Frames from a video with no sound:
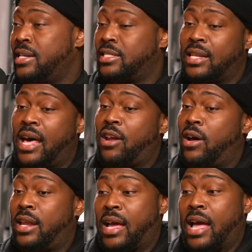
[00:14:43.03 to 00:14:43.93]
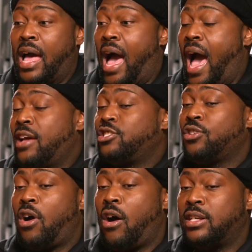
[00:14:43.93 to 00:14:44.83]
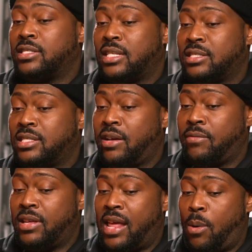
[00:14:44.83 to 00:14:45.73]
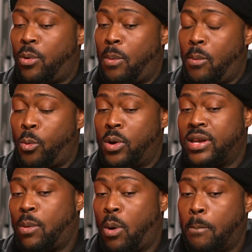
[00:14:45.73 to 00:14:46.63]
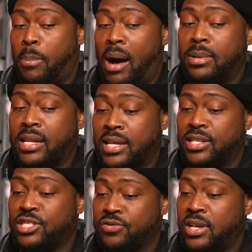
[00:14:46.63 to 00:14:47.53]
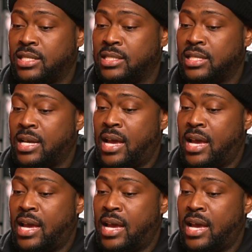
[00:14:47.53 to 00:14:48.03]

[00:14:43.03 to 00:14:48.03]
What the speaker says: There's a lot of like I saw artists necessarily that were bubbling in the streets.